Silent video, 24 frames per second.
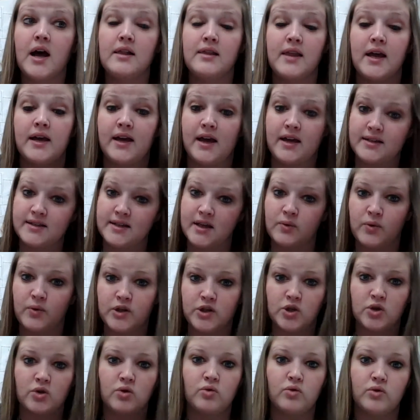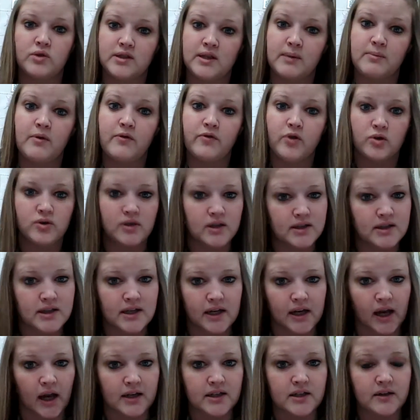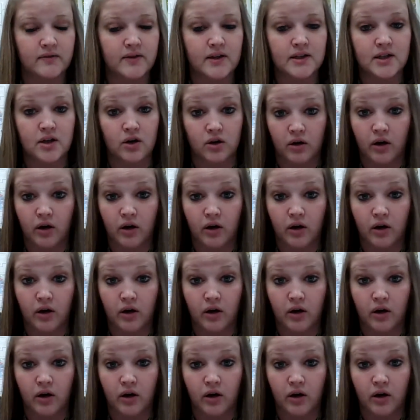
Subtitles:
like I said, we do some of those listening activities here